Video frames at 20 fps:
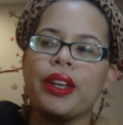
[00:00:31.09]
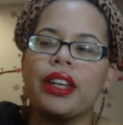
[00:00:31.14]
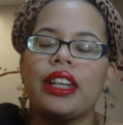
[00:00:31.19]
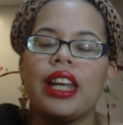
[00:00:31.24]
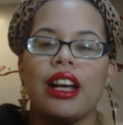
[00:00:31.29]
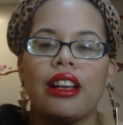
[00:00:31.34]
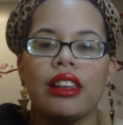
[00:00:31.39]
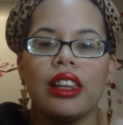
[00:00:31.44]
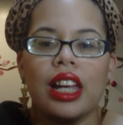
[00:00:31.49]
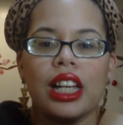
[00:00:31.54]

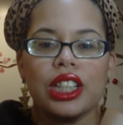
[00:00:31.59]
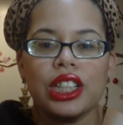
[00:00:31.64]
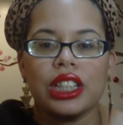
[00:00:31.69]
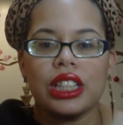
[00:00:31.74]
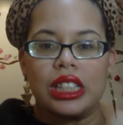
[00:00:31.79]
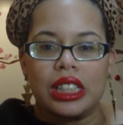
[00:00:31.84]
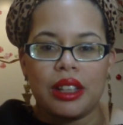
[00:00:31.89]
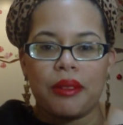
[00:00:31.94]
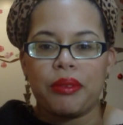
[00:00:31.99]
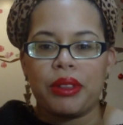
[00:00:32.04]
Now, Lush
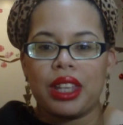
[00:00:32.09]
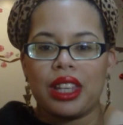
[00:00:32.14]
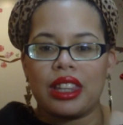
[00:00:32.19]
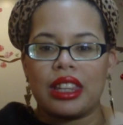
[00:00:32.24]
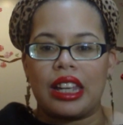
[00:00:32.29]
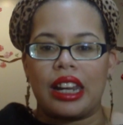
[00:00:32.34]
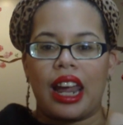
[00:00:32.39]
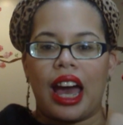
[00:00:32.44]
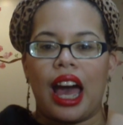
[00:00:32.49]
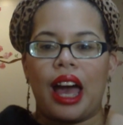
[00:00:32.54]
is
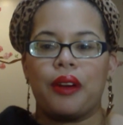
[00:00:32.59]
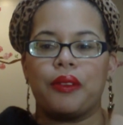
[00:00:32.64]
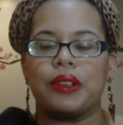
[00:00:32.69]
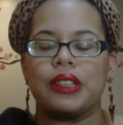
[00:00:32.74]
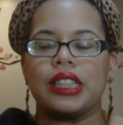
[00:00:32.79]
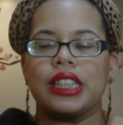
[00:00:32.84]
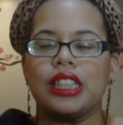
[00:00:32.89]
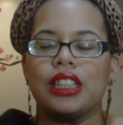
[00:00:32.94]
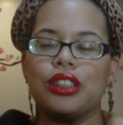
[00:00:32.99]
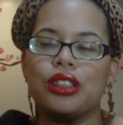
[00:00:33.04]
something that I
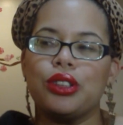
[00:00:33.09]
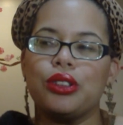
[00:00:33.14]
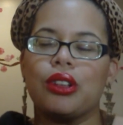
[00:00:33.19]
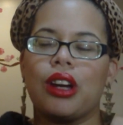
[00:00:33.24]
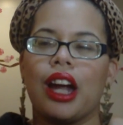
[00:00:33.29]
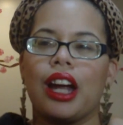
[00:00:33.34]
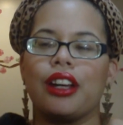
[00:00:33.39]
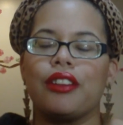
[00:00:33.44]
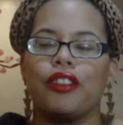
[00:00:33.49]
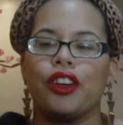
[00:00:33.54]
was into
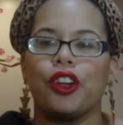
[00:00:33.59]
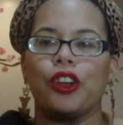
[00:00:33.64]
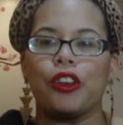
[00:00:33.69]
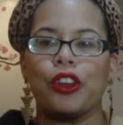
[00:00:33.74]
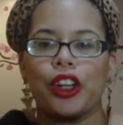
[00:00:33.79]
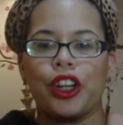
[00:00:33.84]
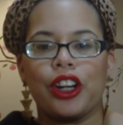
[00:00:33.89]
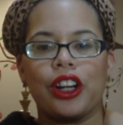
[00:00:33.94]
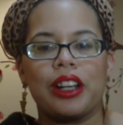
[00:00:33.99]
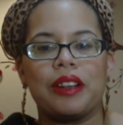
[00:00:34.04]
kind of
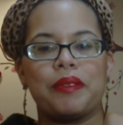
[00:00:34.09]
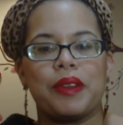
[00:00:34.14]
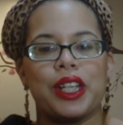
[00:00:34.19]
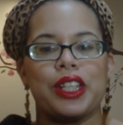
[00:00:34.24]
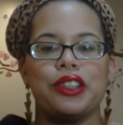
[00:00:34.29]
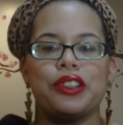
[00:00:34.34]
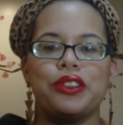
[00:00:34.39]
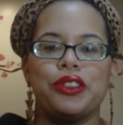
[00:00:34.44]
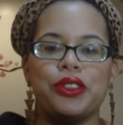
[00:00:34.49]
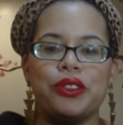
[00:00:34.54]
earlier in
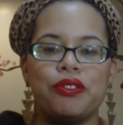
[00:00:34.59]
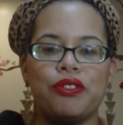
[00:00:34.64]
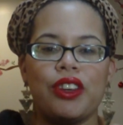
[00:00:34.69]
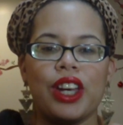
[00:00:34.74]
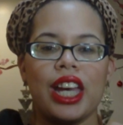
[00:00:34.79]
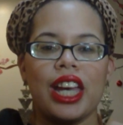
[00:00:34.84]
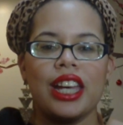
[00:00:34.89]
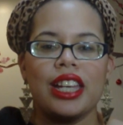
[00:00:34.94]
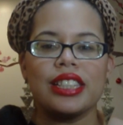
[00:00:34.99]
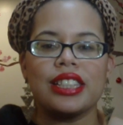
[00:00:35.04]
my YouTube
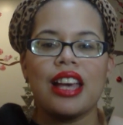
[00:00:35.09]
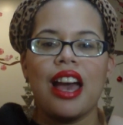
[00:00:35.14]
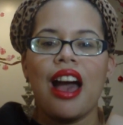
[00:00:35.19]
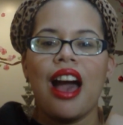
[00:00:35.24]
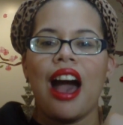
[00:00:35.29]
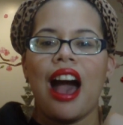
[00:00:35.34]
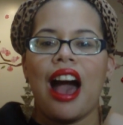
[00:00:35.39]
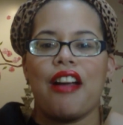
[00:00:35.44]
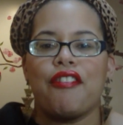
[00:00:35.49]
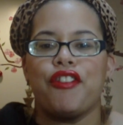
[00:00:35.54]
days.
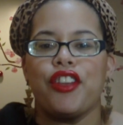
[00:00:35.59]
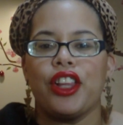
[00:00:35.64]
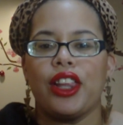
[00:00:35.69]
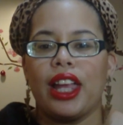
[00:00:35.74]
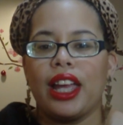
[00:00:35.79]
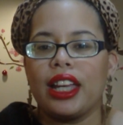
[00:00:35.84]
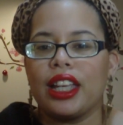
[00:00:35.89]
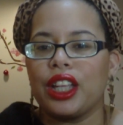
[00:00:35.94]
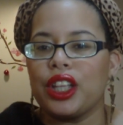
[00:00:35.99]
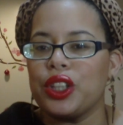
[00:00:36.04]
I feel
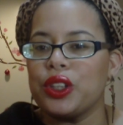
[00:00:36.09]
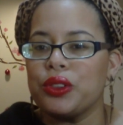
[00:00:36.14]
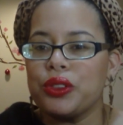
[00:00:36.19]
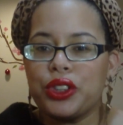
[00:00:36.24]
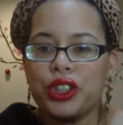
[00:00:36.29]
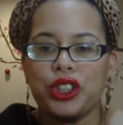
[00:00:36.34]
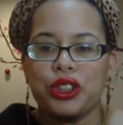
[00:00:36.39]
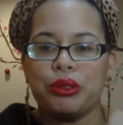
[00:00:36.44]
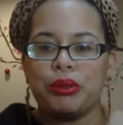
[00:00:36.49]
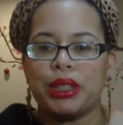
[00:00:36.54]
like
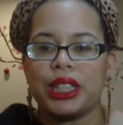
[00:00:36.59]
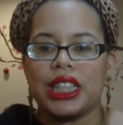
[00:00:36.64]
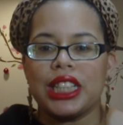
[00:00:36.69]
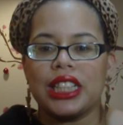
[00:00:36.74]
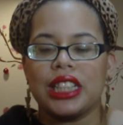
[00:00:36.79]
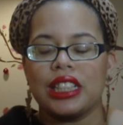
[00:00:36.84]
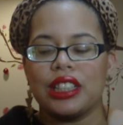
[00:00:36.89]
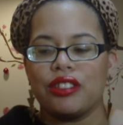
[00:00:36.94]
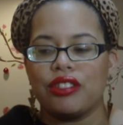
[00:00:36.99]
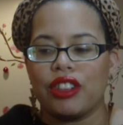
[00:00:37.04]
YouTube
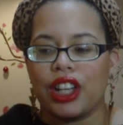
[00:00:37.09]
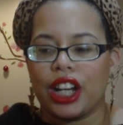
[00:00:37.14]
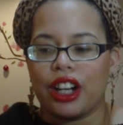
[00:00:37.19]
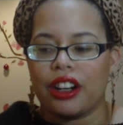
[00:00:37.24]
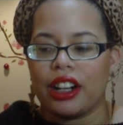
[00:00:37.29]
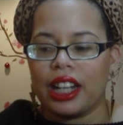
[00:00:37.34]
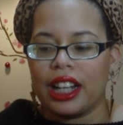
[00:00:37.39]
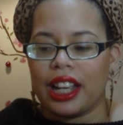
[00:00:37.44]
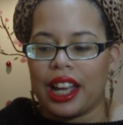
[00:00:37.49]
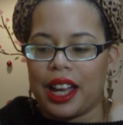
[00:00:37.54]
is
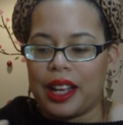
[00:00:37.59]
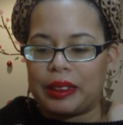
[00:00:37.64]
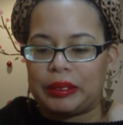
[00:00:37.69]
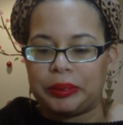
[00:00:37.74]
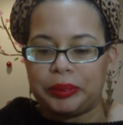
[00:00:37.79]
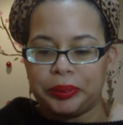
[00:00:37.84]
very